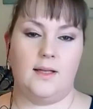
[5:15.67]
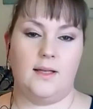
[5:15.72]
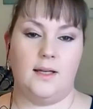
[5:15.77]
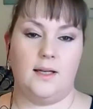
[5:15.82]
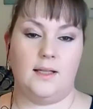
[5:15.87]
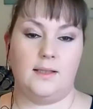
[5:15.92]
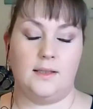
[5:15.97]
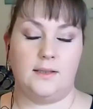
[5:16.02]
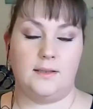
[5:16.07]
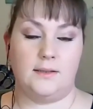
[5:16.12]

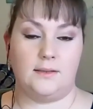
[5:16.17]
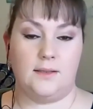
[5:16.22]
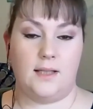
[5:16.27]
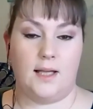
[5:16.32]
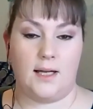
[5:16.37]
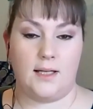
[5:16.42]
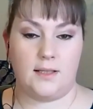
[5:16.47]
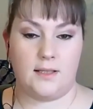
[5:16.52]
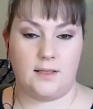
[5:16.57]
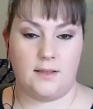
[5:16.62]
And then the
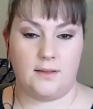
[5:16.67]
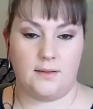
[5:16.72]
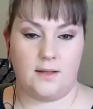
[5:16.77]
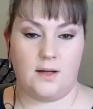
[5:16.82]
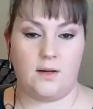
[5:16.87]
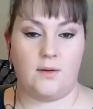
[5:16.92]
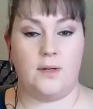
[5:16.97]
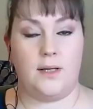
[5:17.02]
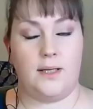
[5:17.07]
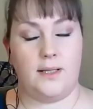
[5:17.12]
last,
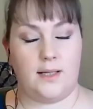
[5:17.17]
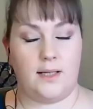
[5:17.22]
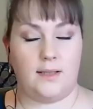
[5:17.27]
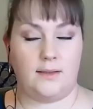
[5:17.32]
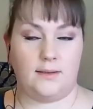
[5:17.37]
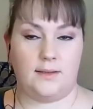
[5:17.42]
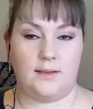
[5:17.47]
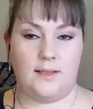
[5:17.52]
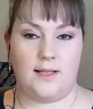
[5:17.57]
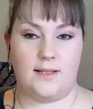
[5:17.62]
oh wait,
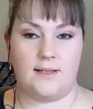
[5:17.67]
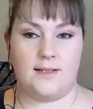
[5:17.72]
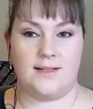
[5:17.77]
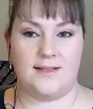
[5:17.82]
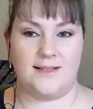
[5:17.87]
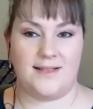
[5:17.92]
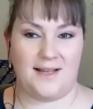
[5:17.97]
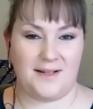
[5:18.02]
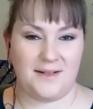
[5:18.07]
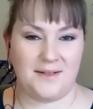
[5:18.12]
not the last, the
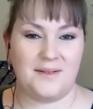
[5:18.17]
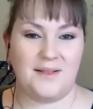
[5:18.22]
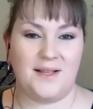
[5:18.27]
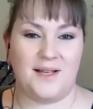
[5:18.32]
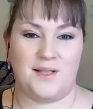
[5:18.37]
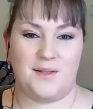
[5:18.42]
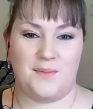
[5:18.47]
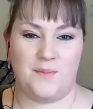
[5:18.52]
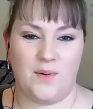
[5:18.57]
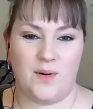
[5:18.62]
second to
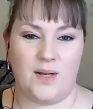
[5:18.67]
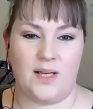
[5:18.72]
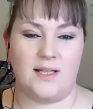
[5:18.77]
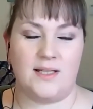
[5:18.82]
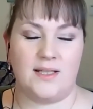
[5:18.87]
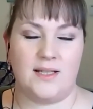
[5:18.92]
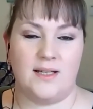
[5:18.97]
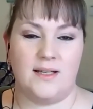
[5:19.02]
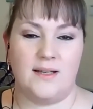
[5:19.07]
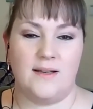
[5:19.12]
last
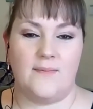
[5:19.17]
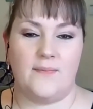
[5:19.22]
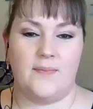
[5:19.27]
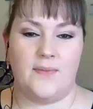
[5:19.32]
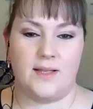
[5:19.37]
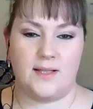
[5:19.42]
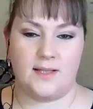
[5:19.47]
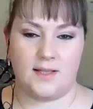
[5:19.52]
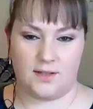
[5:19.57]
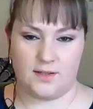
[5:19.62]
point
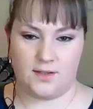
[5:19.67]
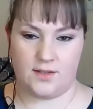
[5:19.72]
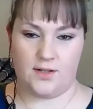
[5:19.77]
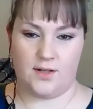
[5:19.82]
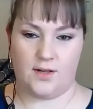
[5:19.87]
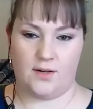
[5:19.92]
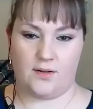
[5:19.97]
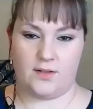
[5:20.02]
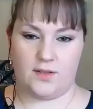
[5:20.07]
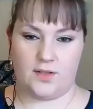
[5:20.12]
is under
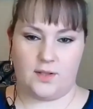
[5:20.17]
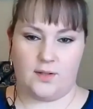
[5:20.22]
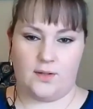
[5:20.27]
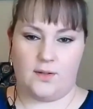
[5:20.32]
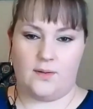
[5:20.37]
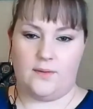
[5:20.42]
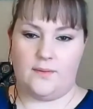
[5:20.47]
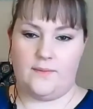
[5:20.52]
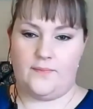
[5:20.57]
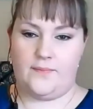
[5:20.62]
your,
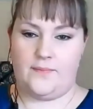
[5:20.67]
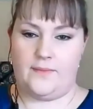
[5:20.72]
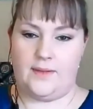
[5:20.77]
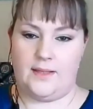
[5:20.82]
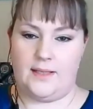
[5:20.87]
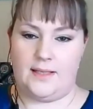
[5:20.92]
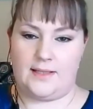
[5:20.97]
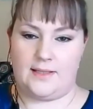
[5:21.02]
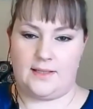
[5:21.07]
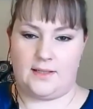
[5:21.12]
so
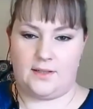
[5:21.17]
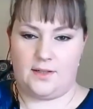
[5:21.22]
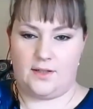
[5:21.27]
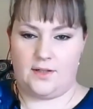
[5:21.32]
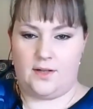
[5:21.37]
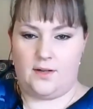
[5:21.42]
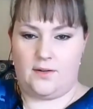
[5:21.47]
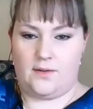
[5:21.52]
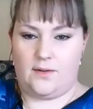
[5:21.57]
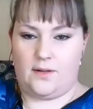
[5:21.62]
it's under
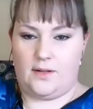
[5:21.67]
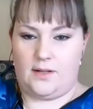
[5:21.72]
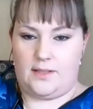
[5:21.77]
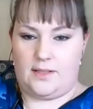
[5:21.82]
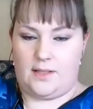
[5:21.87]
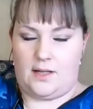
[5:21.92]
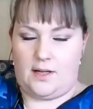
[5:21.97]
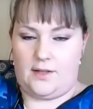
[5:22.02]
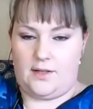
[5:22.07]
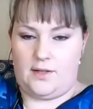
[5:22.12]
your, it's
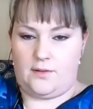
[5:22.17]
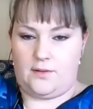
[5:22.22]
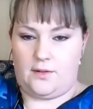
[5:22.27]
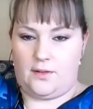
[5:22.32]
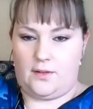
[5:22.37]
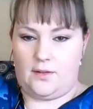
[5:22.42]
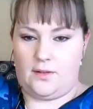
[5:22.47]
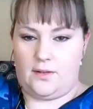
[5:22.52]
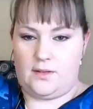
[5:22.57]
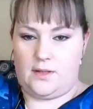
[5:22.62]
on
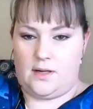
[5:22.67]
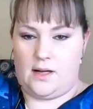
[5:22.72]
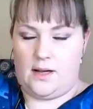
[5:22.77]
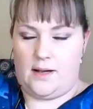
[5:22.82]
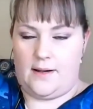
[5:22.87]
your